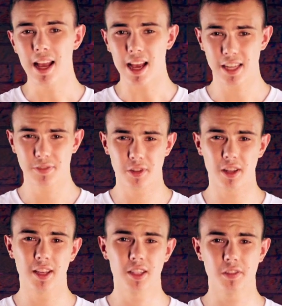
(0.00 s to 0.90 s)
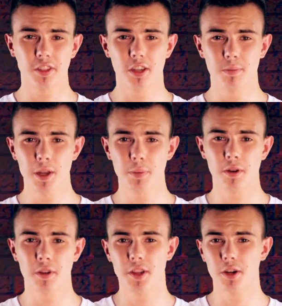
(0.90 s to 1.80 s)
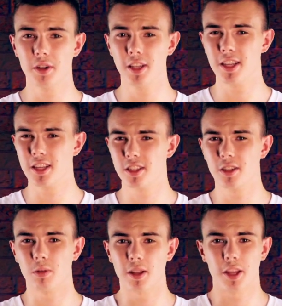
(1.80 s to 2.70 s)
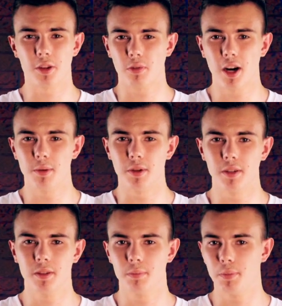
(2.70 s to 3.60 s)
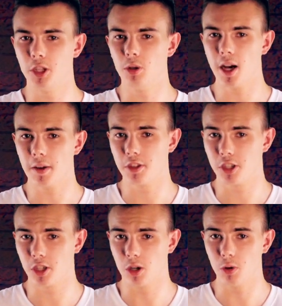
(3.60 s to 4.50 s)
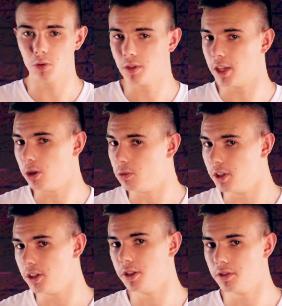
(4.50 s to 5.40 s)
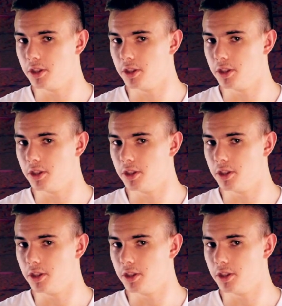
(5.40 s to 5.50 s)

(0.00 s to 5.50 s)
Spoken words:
As for the length of the term paper, there really is no length requirement, but you have to show that you did your